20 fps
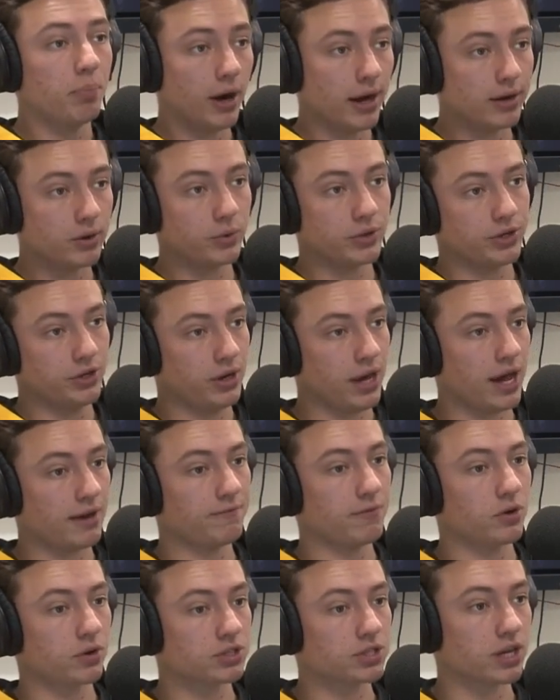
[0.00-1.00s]
But when you're
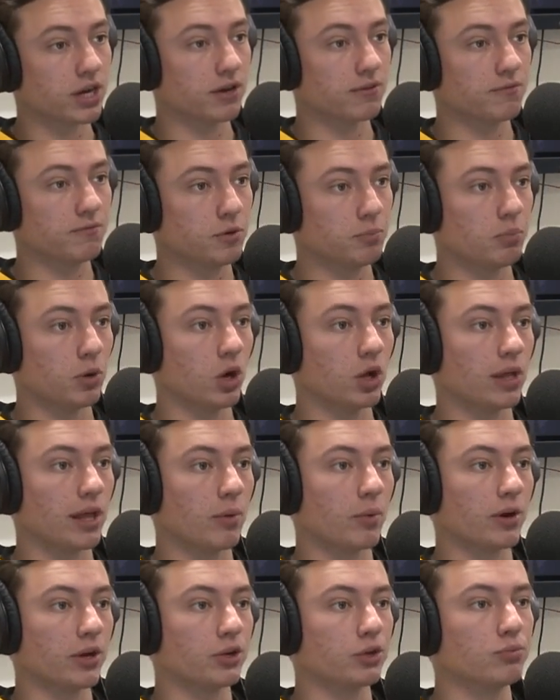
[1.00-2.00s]
not focusing on football,
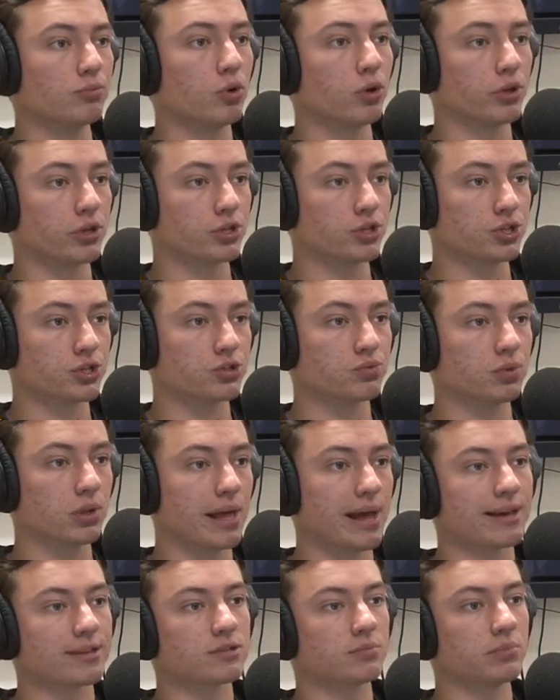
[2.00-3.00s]
I want to do more than just
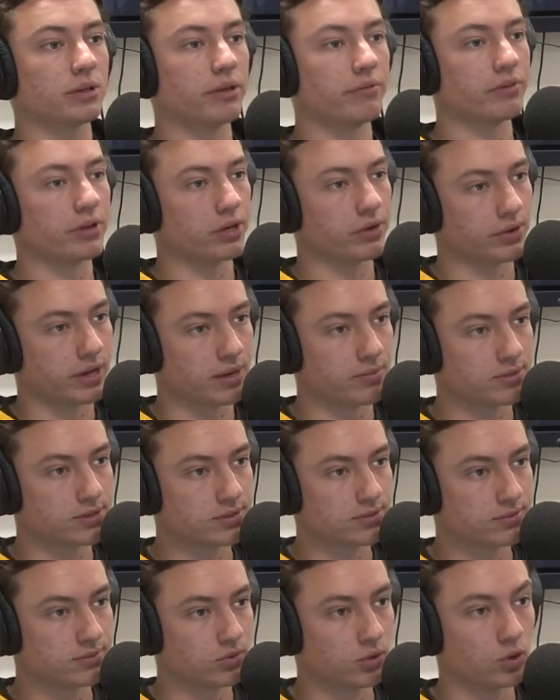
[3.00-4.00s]
relax and play video
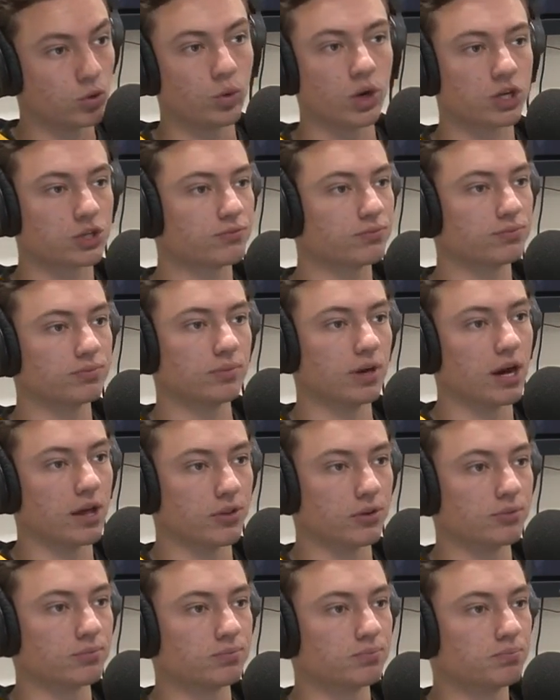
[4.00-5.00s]
games or watch
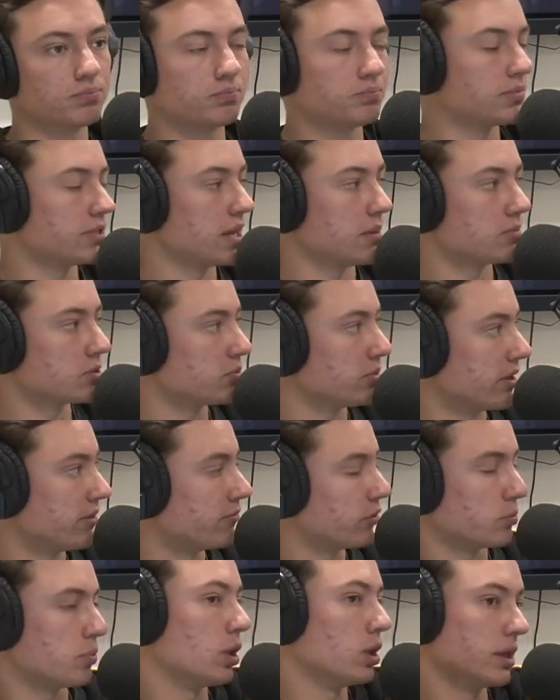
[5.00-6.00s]
other teams play
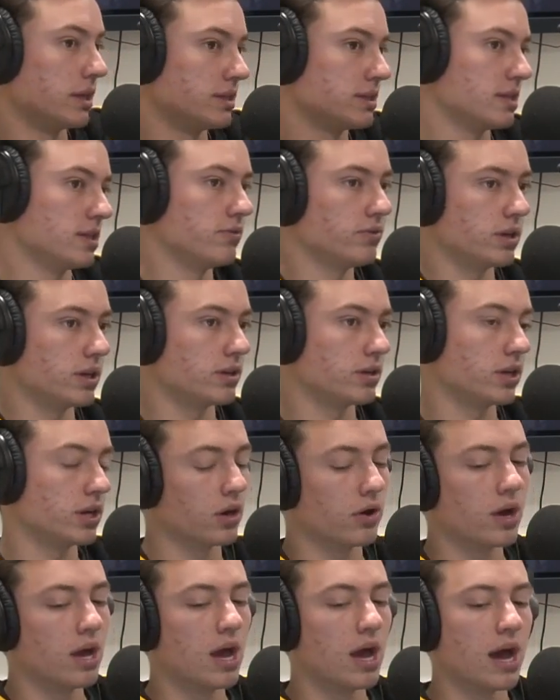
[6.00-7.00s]
football on T V. You
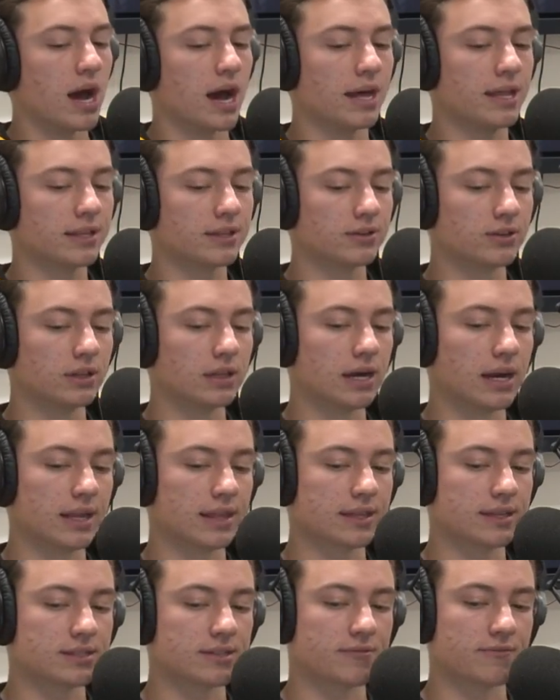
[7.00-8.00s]
know, I think there are a lot
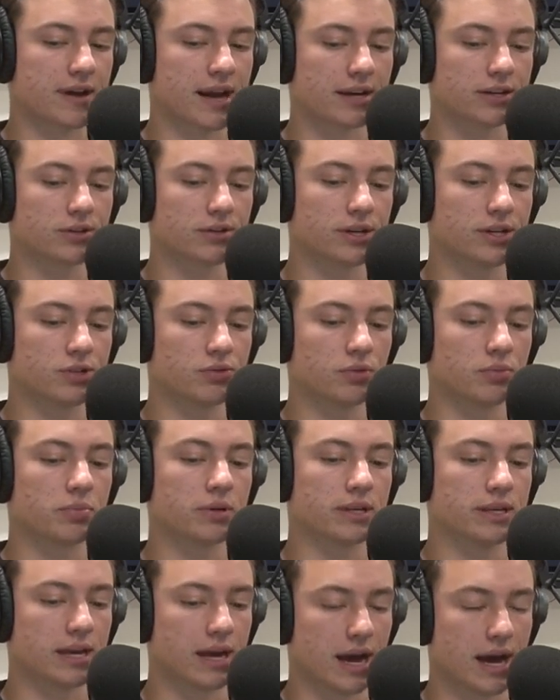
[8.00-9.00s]
of things that factor into it.
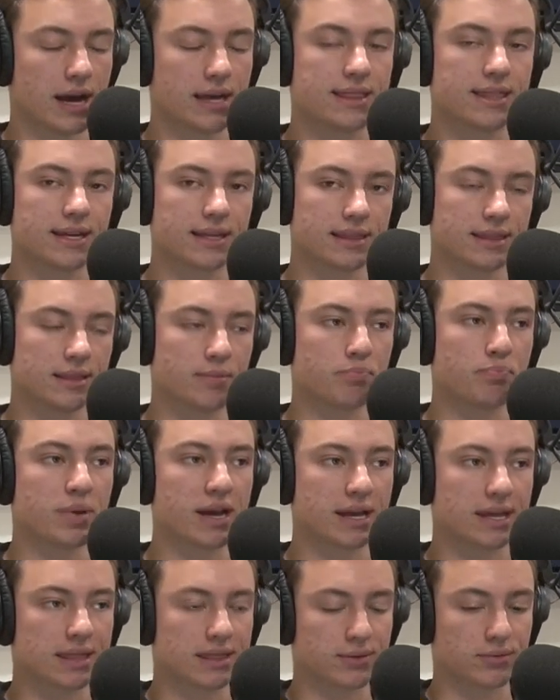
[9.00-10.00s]
But yeah, I think the
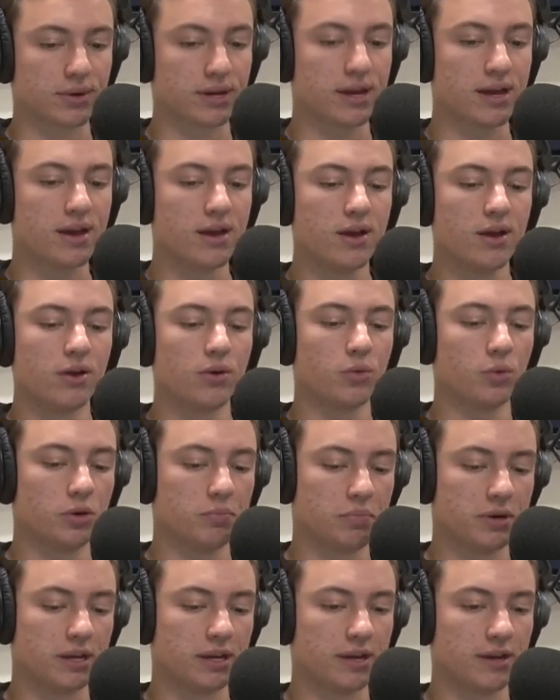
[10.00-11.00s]
big three
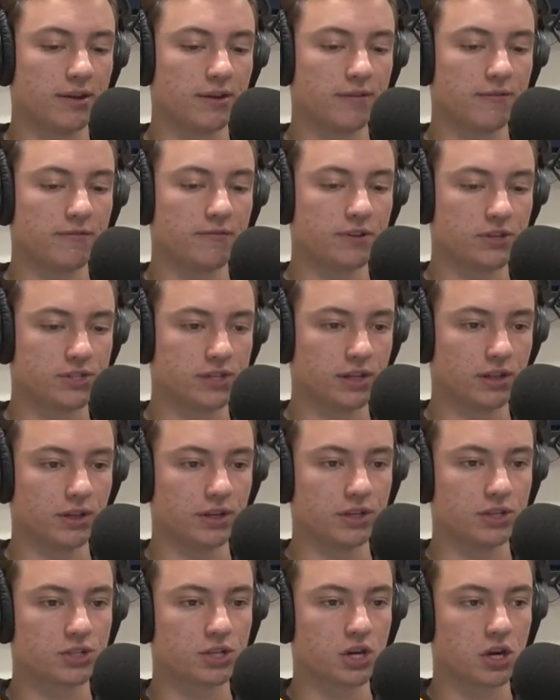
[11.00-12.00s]
would be
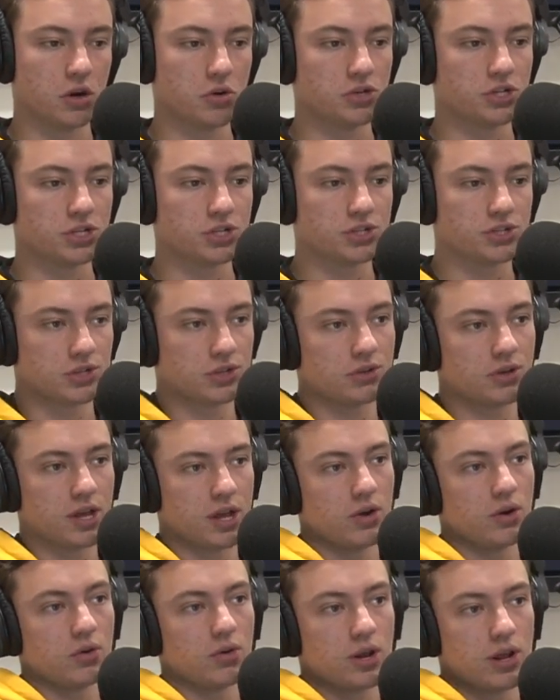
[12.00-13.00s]
facilities, coaches, and,
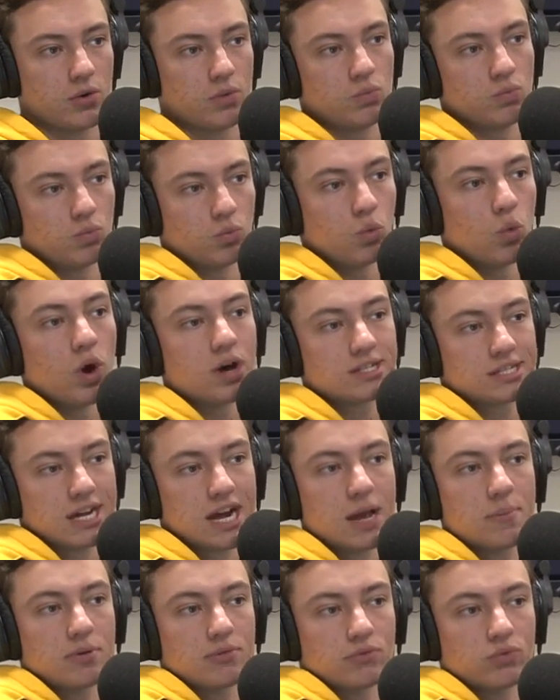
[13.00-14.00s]
and, and what
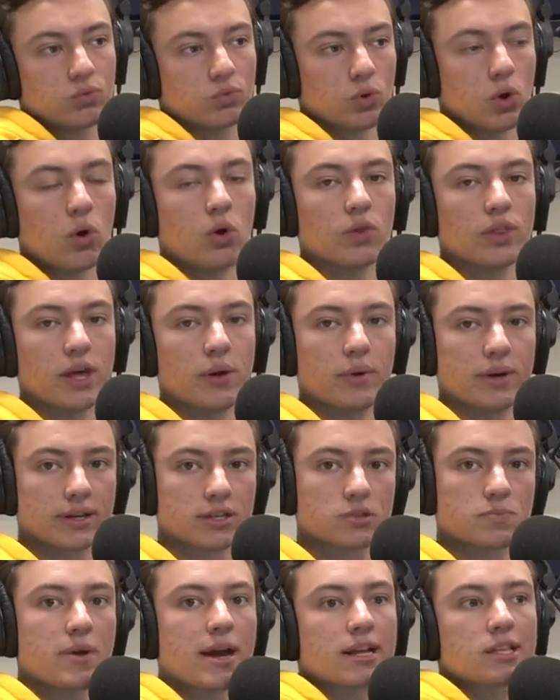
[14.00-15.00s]
type of role they would
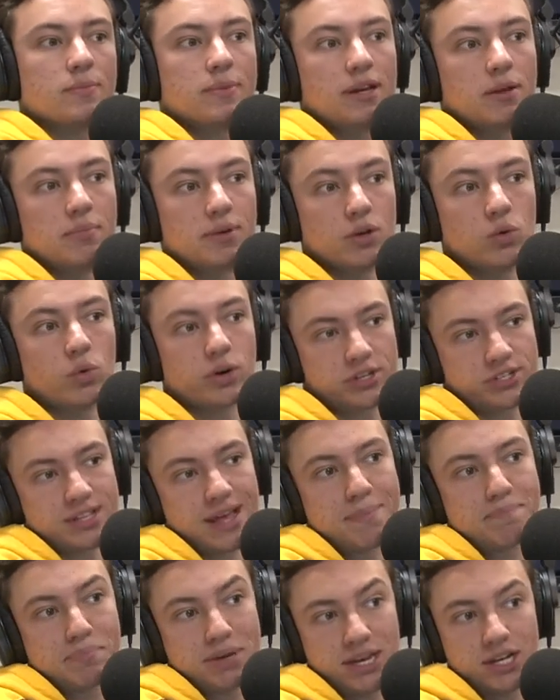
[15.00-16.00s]
expect me to be. What is
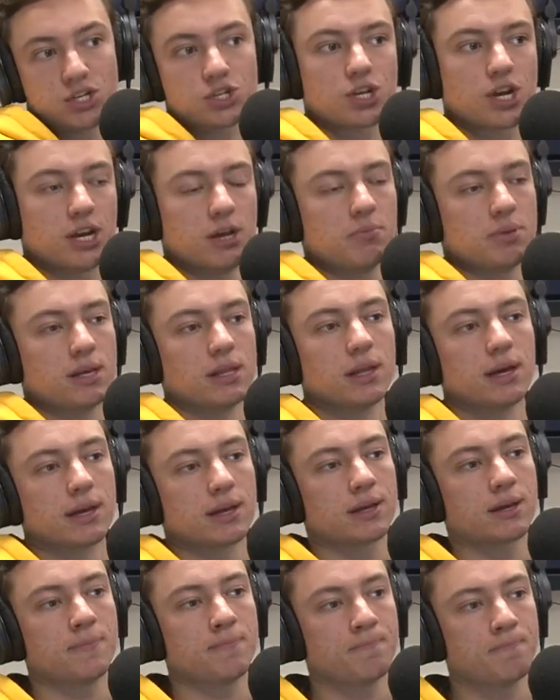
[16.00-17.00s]
that pitch going to be
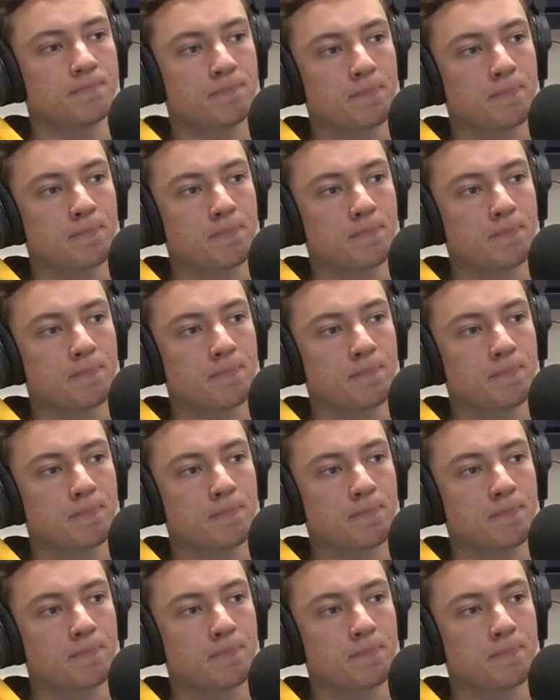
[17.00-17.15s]
like?